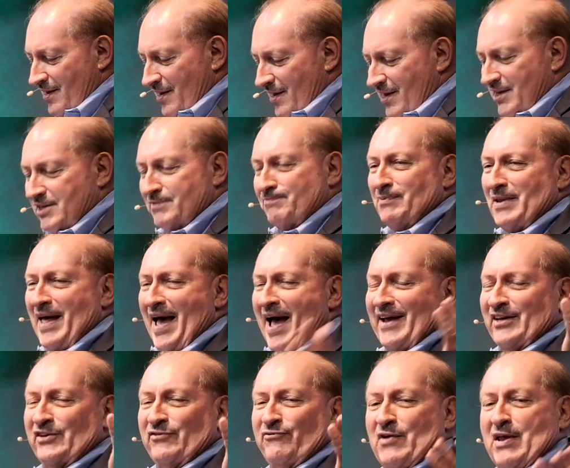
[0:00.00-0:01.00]
He's
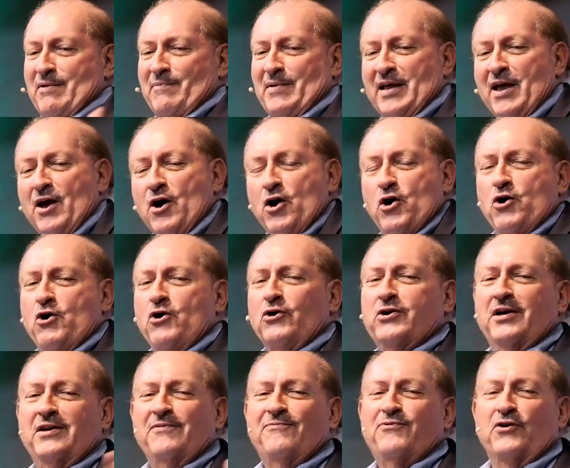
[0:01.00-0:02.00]
blaspheming. Who
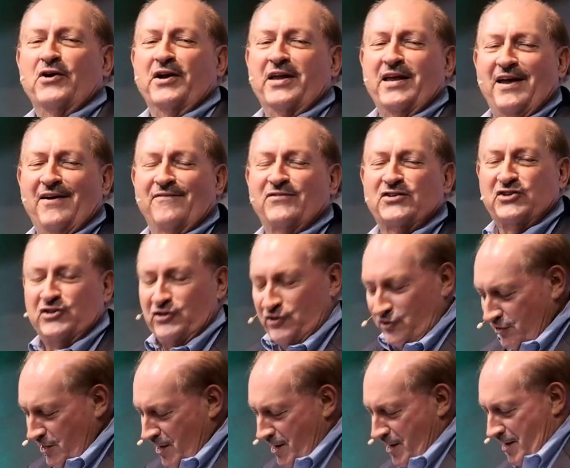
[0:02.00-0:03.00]
can forgive
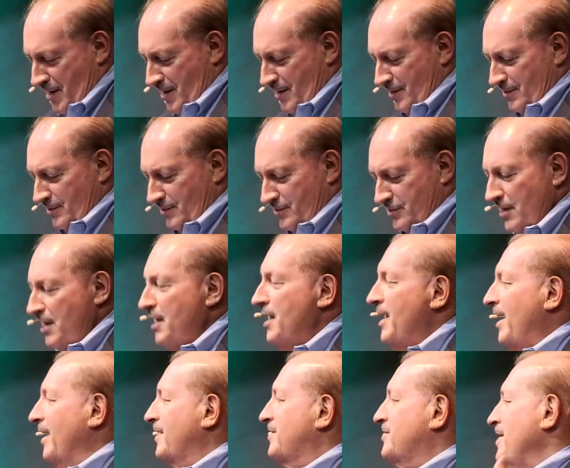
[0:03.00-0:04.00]
sins
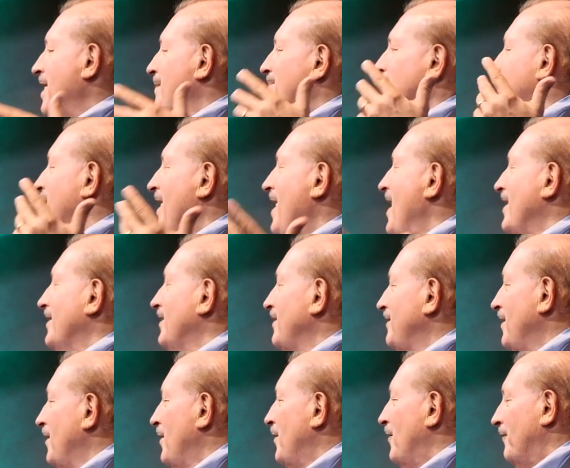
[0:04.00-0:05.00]
except God
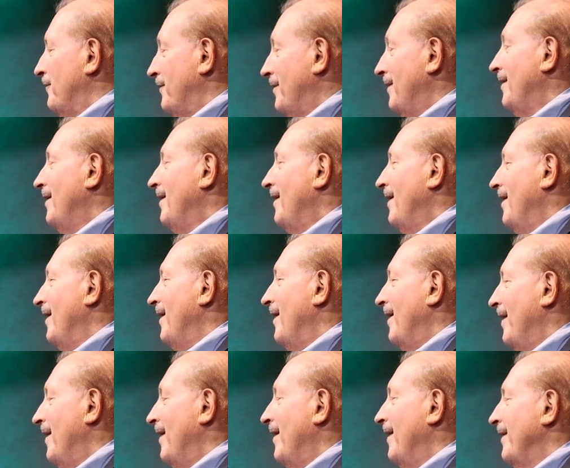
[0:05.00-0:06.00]
alone?
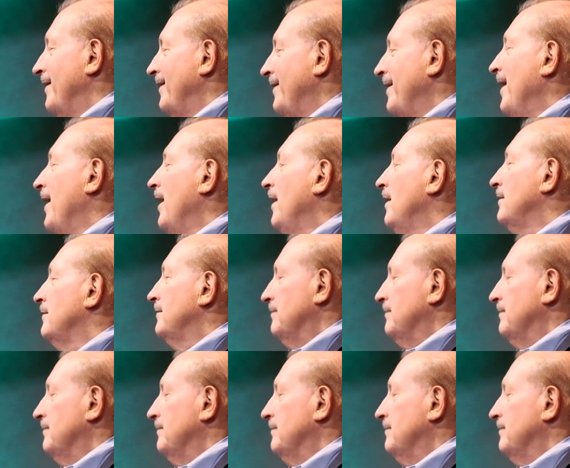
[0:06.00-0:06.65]
Yeah.